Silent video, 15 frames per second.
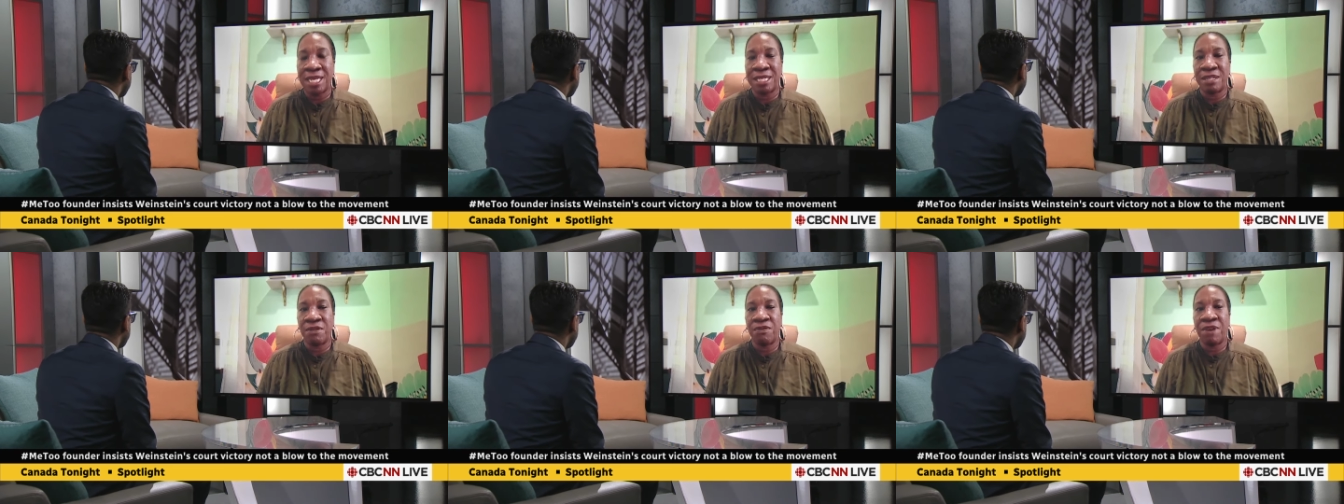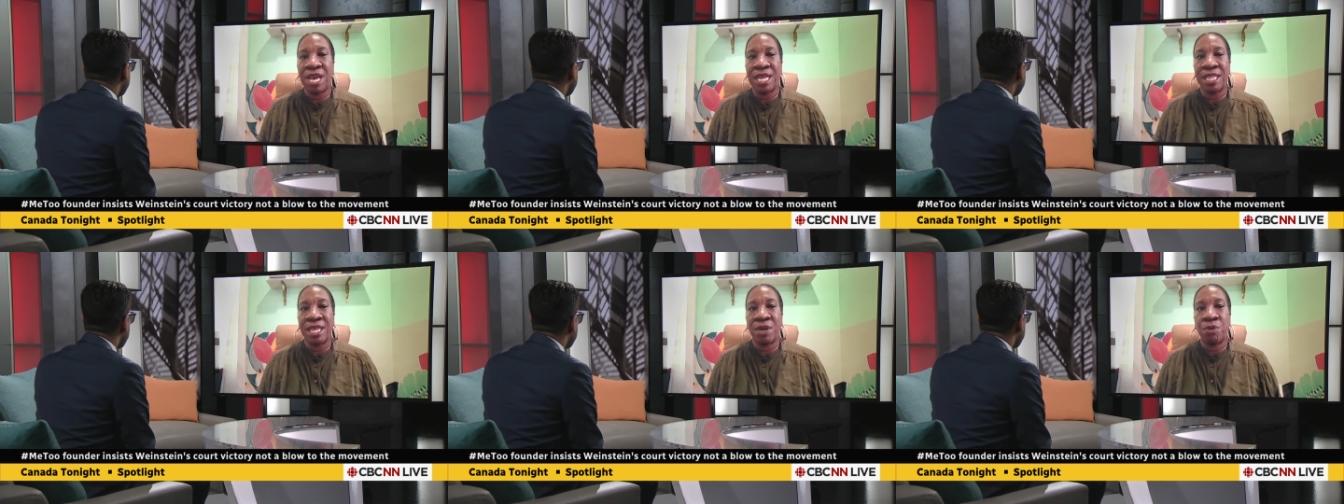The
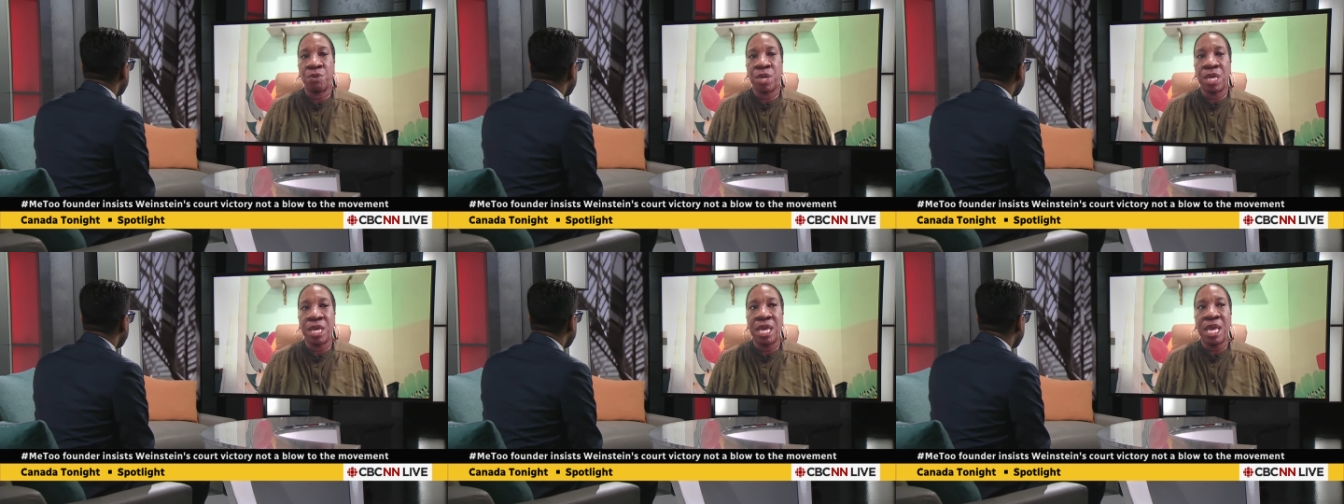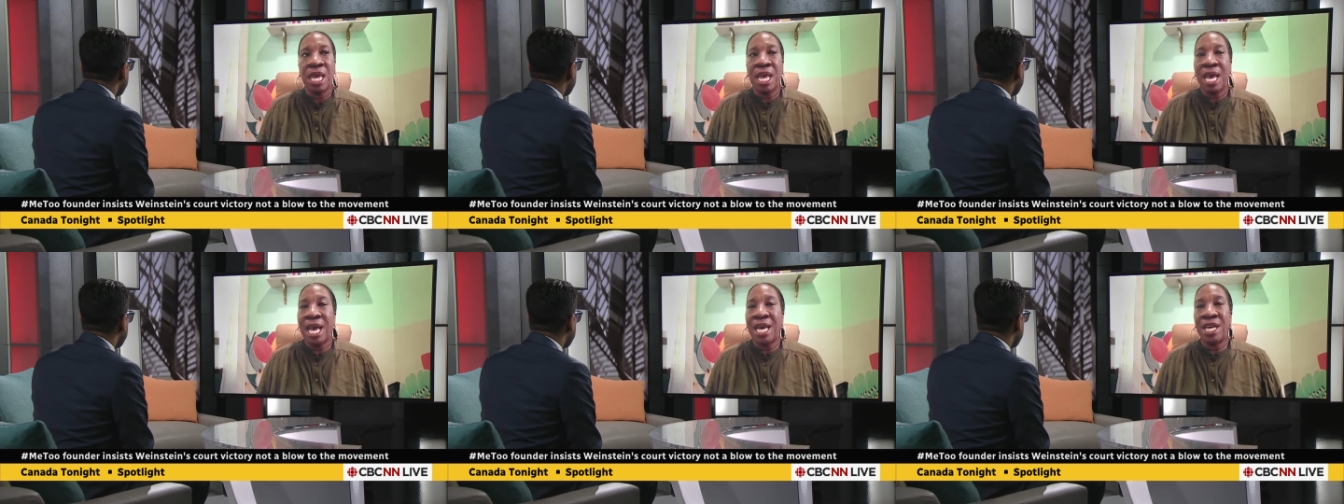fact that
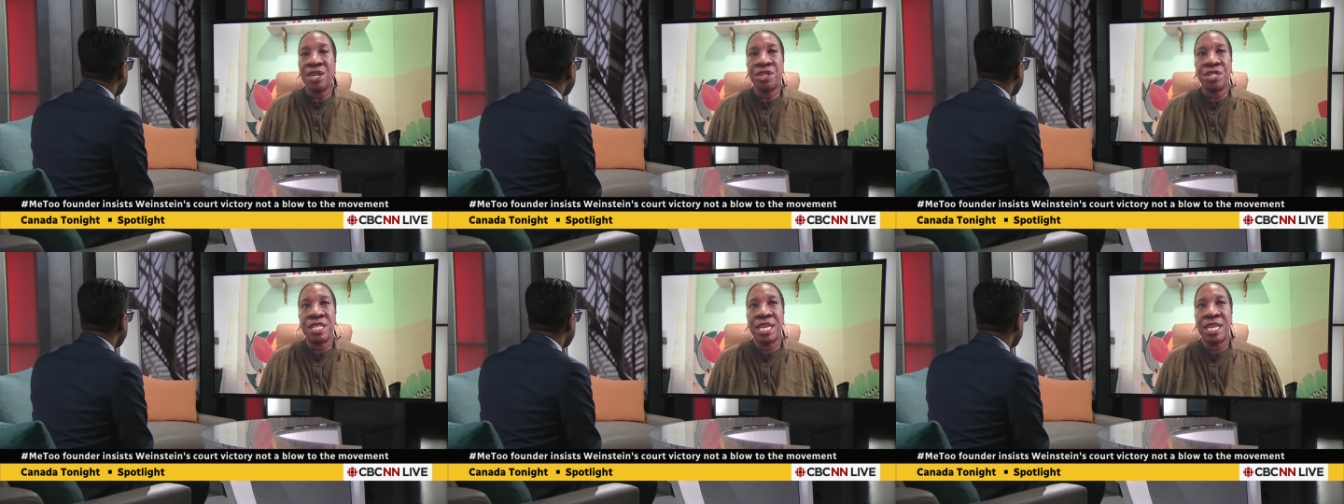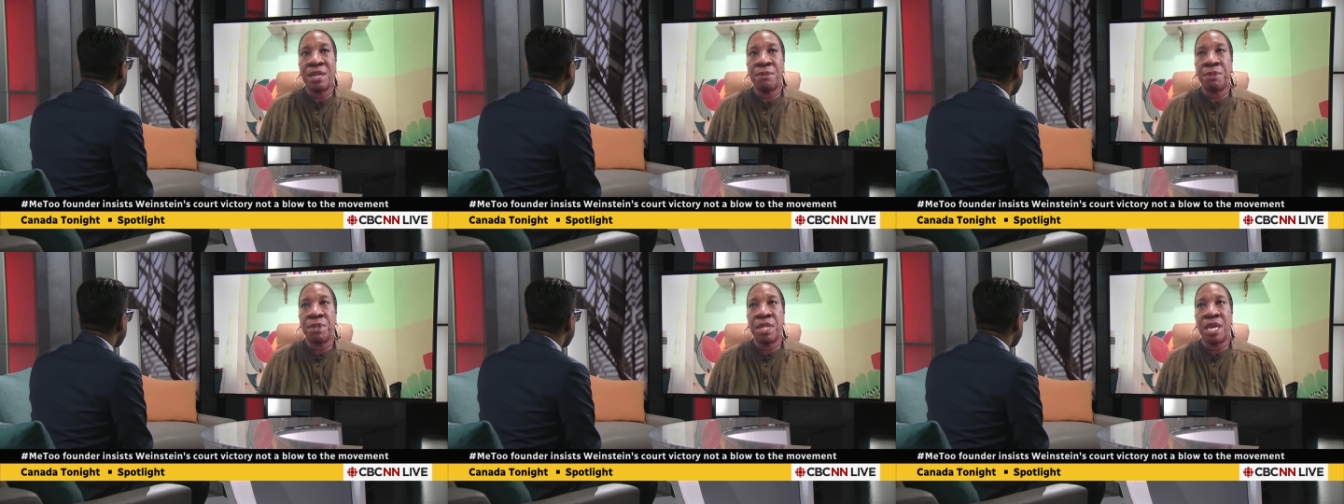I understand
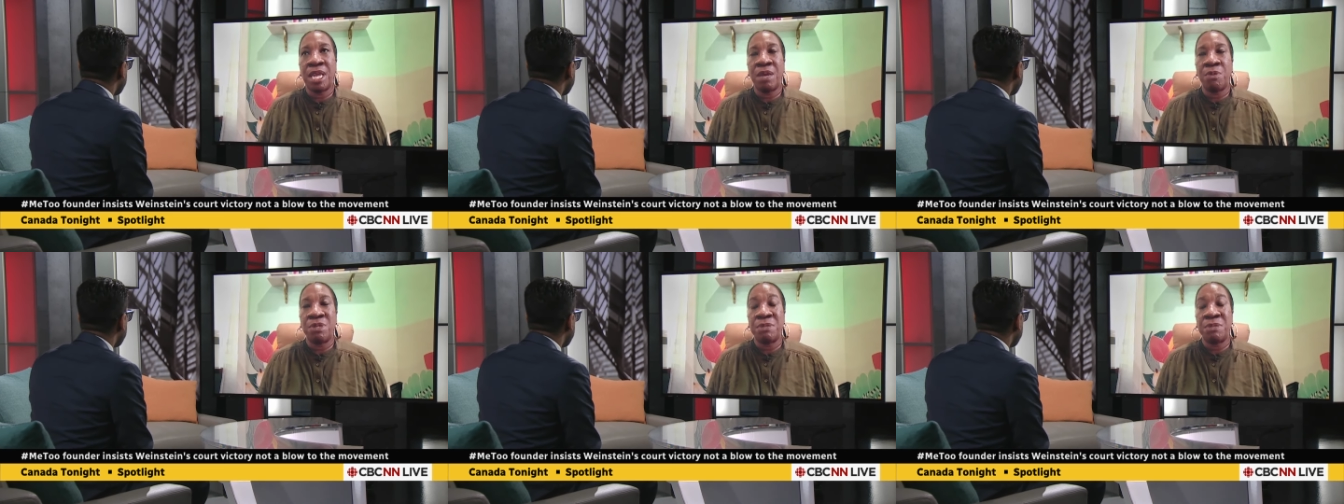that it was